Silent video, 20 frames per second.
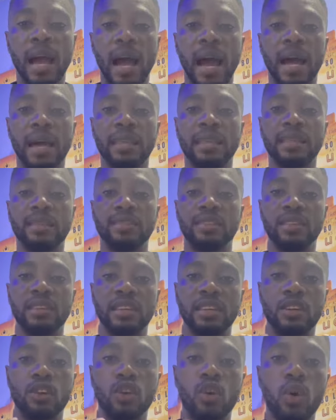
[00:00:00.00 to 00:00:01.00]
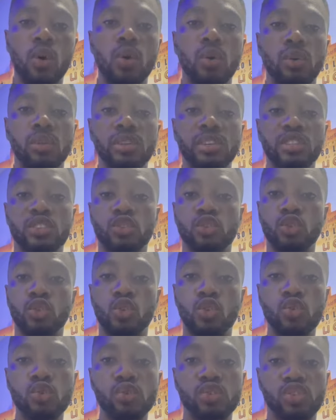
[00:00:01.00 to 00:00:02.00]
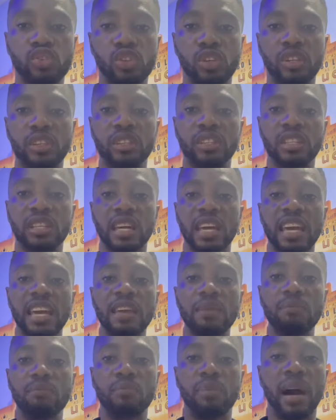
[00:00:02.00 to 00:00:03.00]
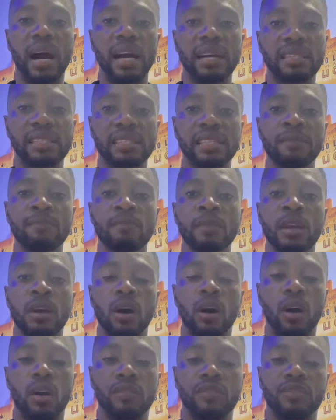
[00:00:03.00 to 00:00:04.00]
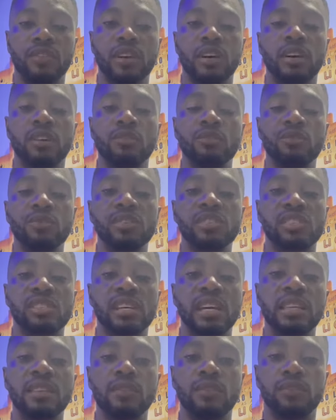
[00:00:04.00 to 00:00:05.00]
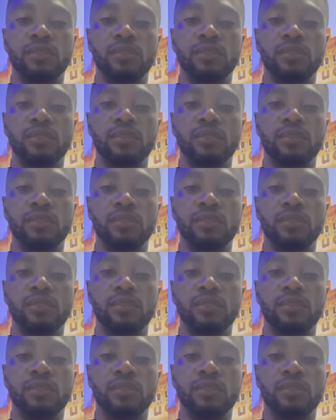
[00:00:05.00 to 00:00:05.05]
And the goal is to cushion the impact of the recent